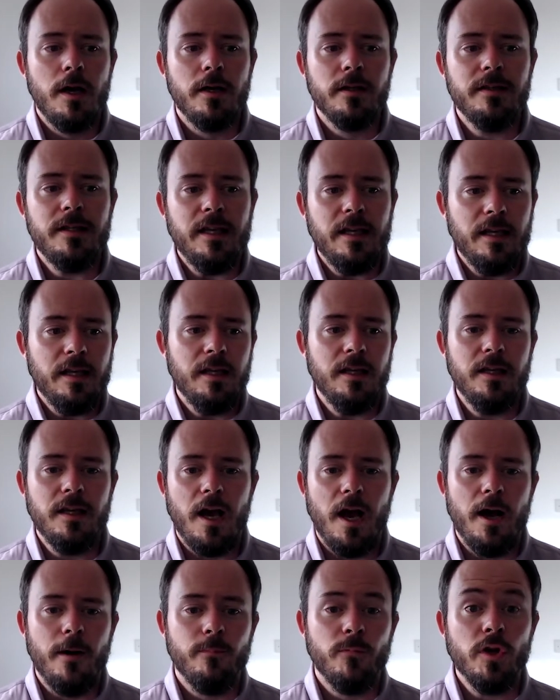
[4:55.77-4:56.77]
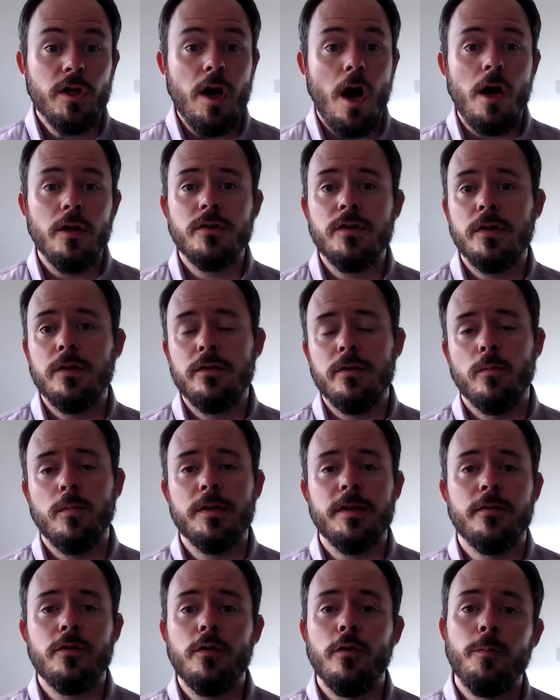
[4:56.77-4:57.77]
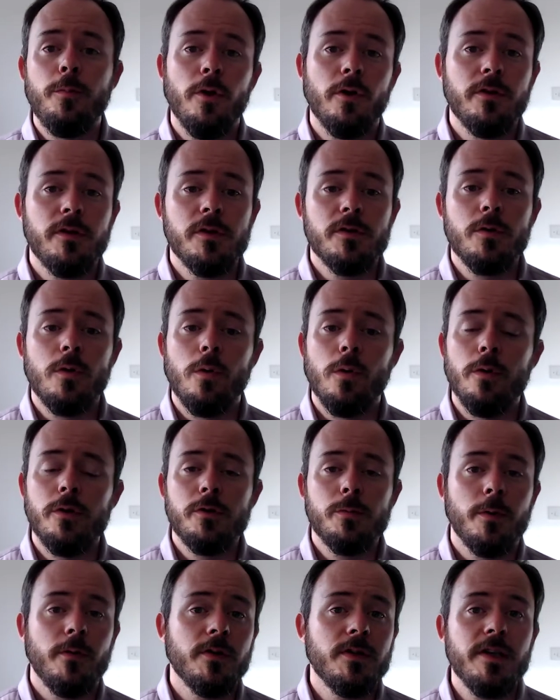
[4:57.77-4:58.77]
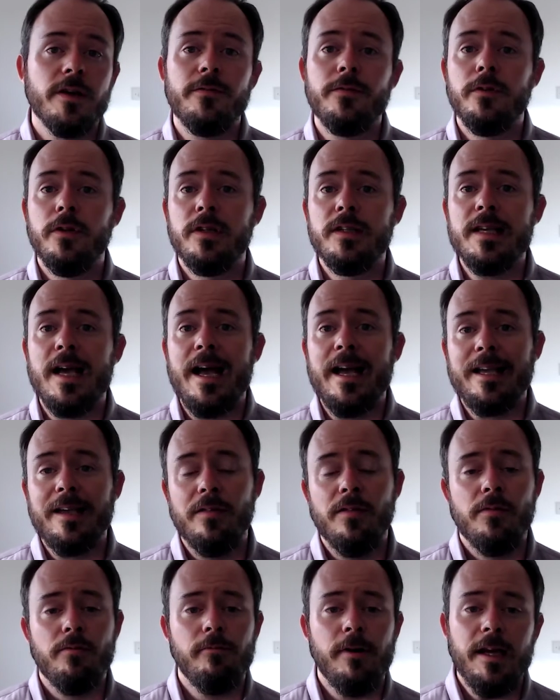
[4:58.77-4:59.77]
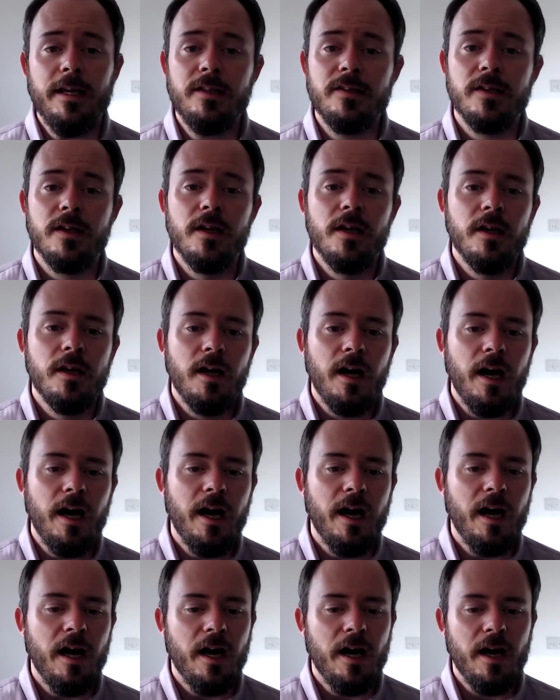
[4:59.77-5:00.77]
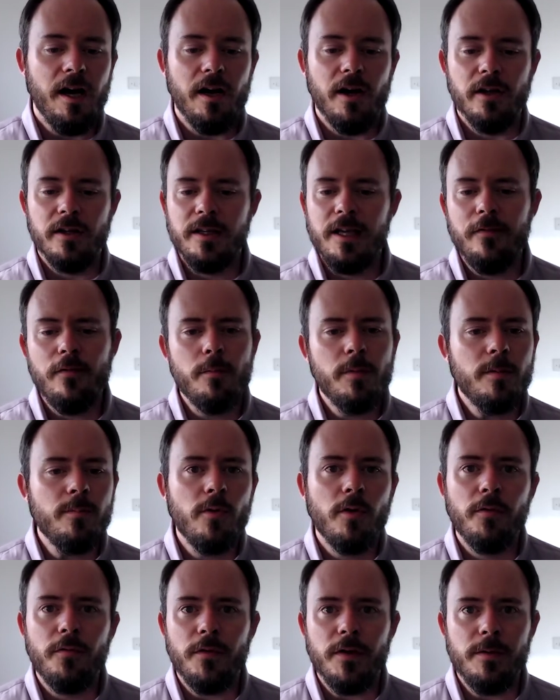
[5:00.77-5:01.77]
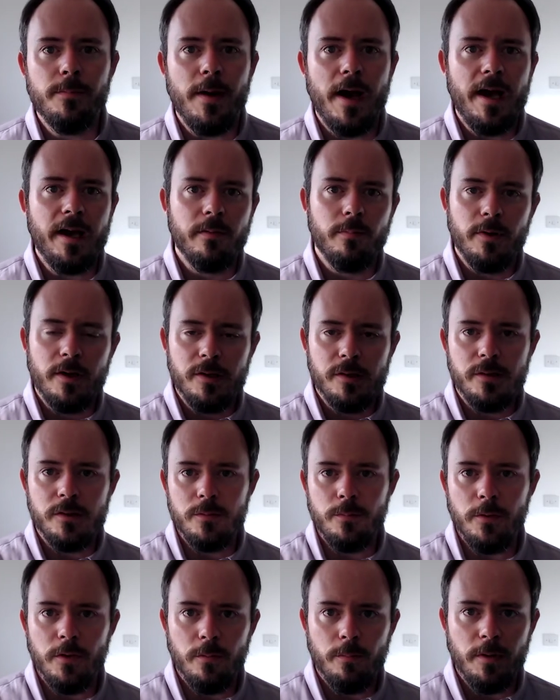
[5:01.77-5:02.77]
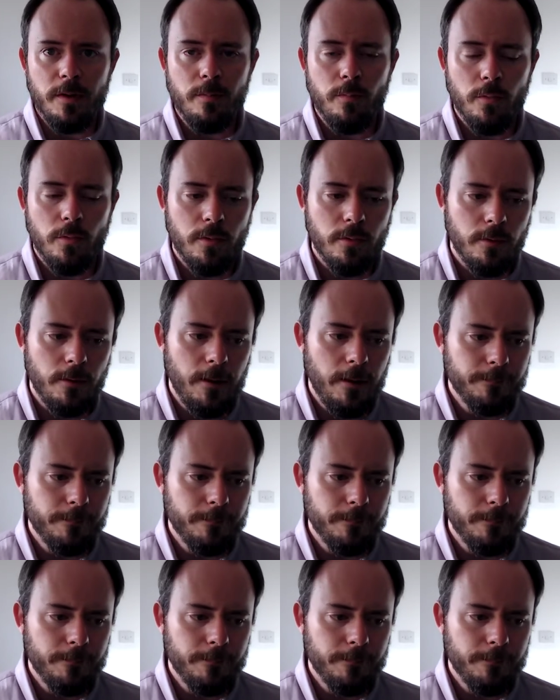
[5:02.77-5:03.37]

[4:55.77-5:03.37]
the content, the one that you've put on this course with a different attack and threat. Give a bit more feedback because there's been a bit more